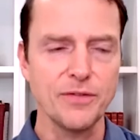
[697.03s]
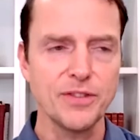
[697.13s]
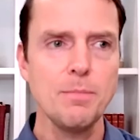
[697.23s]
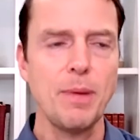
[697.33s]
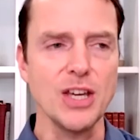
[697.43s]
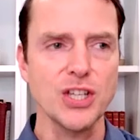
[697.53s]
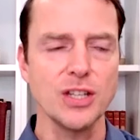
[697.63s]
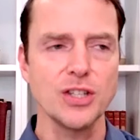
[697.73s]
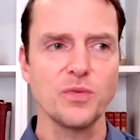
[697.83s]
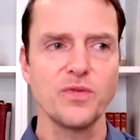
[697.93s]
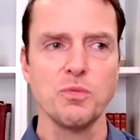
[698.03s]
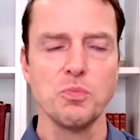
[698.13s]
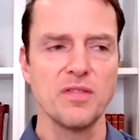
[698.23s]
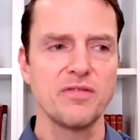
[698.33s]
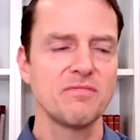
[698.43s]
I've seen patients
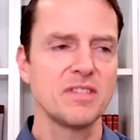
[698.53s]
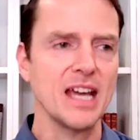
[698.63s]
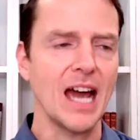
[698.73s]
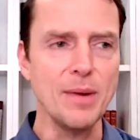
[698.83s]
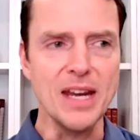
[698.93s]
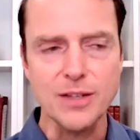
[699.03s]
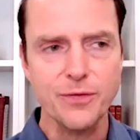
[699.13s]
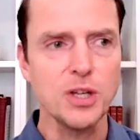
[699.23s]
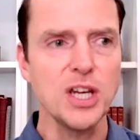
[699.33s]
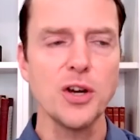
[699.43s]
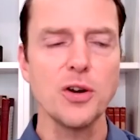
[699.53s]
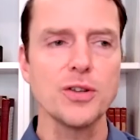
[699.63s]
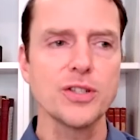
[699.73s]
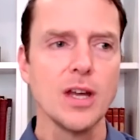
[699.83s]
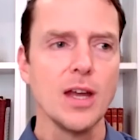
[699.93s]
with diabetes for
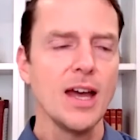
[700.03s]
years,